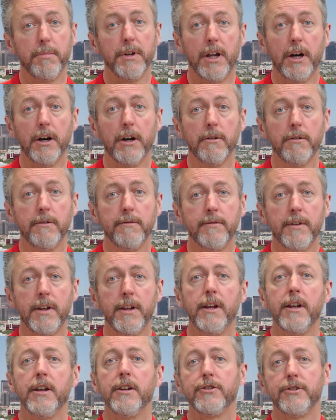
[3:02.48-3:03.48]
below.
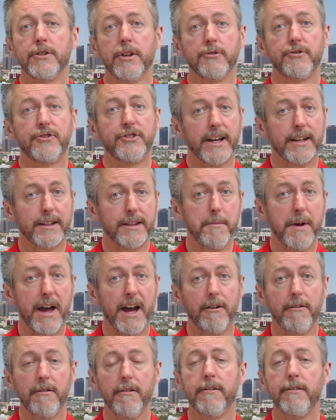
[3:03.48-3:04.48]
So check them
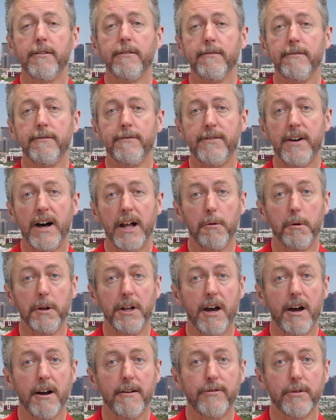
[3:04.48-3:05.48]
out, follow
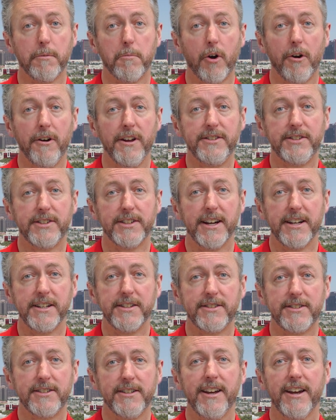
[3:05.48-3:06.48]
along for more
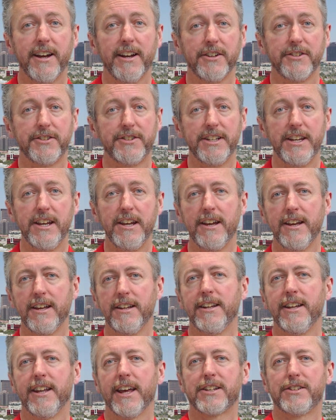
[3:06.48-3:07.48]
insights, and I'll see you
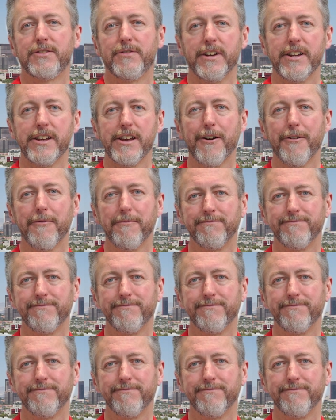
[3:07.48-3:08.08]
in the next video.